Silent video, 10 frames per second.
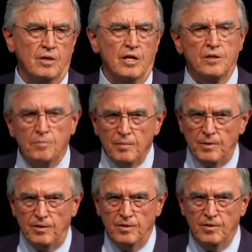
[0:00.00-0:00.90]
And
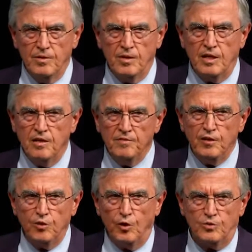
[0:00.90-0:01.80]
remember, they never
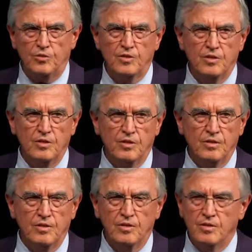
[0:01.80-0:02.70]
thought
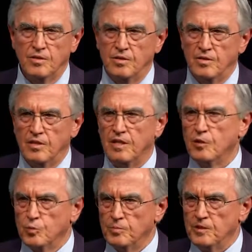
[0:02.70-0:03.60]
that
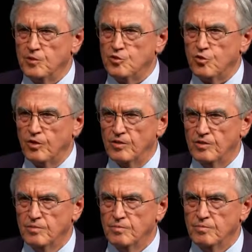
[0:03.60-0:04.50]
they would be destroyed.
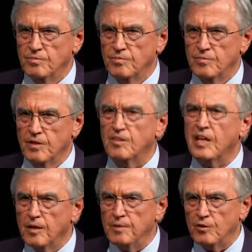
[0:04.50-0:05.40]

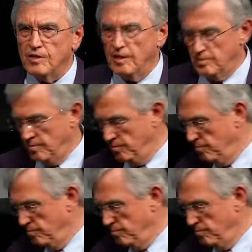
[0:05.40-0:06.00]
Think about that.